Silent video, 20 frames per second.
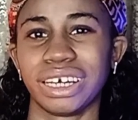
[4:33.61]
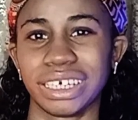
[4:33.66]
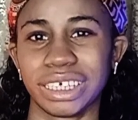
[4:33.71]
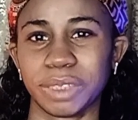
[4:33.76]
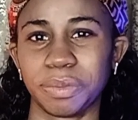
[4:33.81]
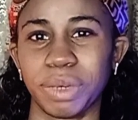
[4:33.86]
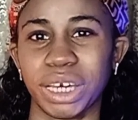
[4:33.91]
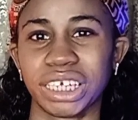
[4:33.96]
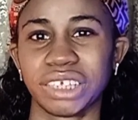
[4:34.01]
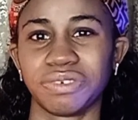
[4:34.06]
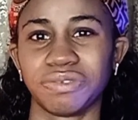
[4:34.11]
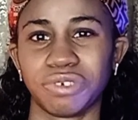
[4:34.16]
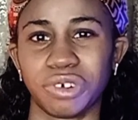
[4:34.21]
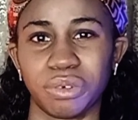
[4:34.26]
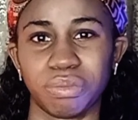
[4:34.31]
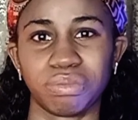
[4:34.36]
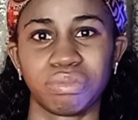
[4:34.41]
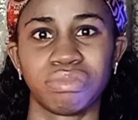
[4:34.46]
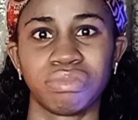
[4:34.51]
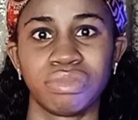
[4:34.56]
expect
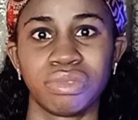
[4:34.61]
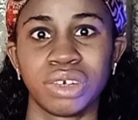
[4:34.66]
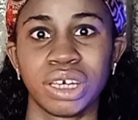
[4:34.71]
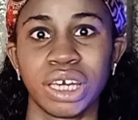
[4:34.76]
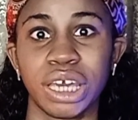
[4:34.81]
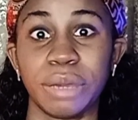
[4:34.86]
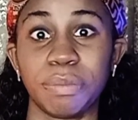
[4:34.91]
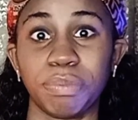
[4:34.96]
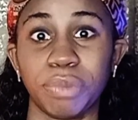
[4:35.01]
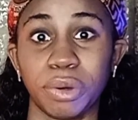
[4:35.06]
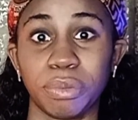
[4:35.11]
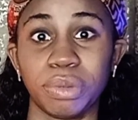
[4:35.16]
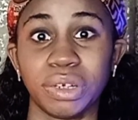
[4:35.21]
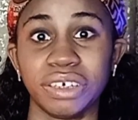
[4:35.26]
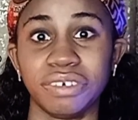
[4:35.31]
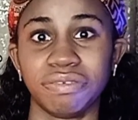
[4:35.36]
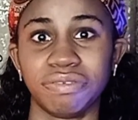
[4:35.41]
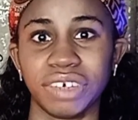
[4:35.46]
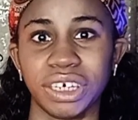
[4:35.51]
from a public